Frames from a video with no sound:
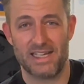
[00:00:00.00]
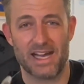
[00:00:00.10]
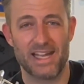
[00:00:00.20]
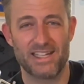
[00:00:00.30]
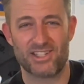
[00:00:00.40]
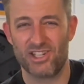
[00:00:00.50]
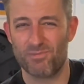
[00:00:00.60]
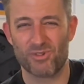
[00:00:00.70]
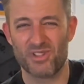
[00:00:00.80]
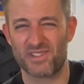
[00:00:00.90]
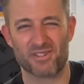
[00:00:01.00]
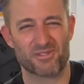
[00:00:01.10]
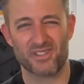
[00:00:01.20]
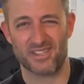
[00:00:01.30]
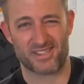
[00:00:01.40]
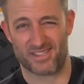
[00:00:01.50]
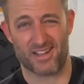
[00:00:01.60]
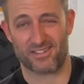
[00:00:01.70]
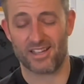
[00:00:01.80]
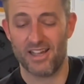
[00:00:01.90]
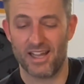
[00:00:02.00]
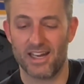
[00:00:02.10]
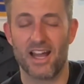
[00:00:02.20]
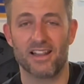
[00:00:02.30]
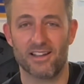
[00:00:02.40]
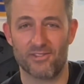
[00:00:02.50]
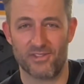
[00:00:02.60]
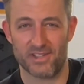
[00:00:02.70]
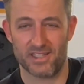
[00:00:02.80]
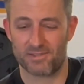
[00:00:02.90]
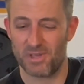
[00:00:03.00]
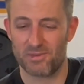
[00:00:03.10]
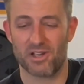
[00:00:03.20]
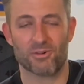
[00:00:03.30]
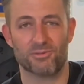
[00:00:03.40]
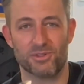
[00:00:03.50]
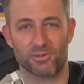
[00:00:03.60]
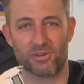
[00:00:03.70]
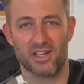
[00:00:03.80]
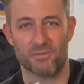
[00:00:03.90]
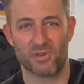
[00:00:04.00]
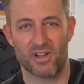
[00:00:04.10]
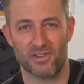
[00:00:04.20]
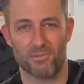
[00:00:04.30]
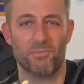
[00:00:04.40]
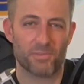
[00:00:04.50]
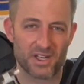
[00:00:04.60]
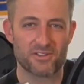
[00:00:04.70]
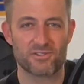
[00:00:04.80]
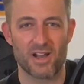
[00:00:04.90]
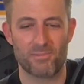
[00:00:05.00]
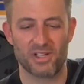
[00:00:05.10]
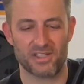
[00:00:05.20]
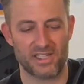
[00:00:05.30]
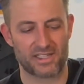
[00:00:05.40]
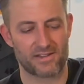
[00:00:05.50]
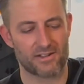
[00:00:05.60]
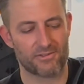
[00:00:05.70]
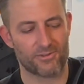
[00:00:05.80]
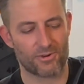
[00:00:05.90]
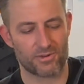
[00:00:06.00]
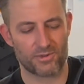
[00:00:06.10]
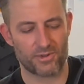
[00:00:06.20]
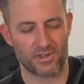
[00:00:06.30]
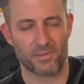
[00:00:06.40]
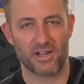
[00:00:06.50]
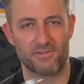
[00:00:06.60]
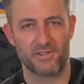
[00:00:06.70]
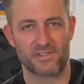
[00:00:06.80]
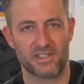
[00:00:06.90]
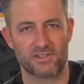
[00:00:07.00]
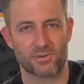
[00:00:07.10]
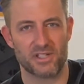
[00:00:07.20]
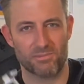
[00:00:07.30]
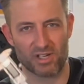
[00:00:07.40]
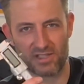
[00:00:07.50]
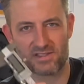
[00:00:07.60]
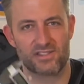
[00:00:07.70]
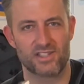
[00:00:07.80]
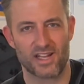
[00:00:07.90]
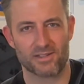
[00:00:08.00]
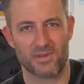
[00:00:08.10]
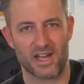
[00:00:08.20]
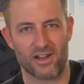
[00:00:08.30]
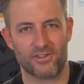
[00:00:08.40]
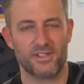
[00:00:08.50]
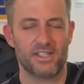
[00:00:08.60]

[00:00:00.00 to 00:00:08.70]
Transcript: I had cheap ones that really stunk, and I love these. Maybe I'll do a write-up on them, but I'll drop a link. They're affordable. They're about 15 to 20 bucks. Check them out.